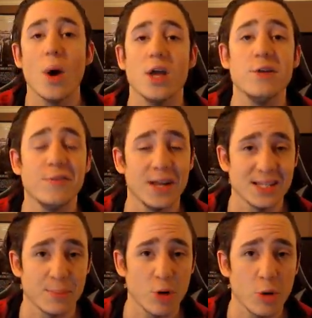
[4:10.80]
where you feel
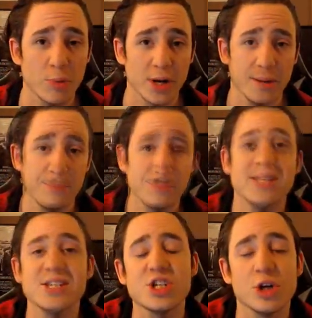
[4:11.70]
it's appropriate.
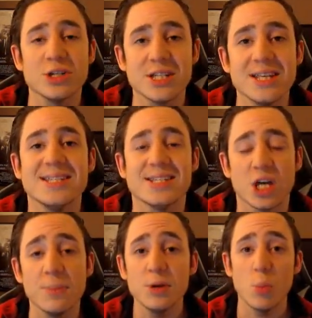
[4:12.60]
Transitioning onto this is
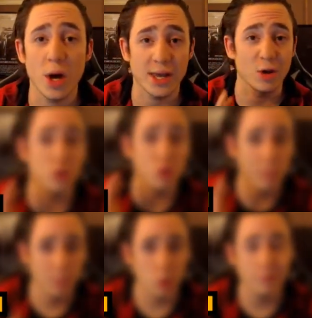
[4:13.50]
going to be working on your
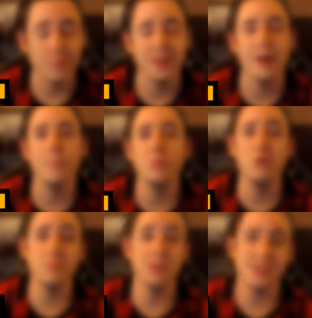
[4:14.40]
movement. Now,
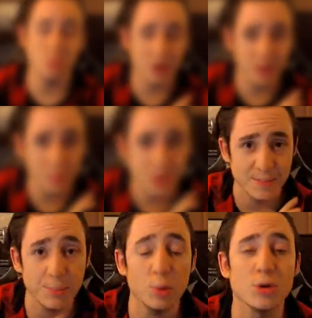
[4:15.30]
movement is one of the most
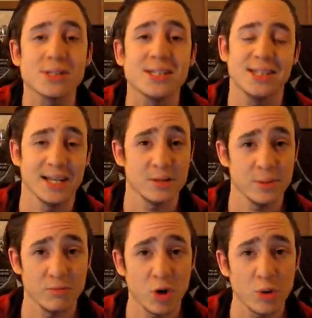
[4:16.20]
important things
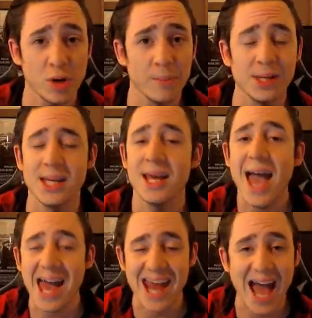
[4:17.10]
within Rogue Company
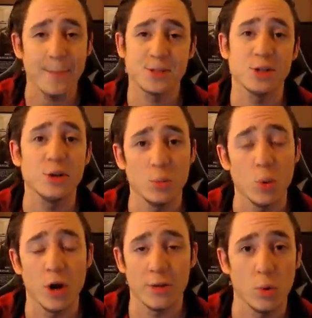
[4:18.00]
and absolutely
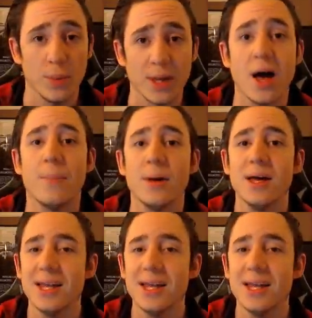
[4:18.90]
worth warming up.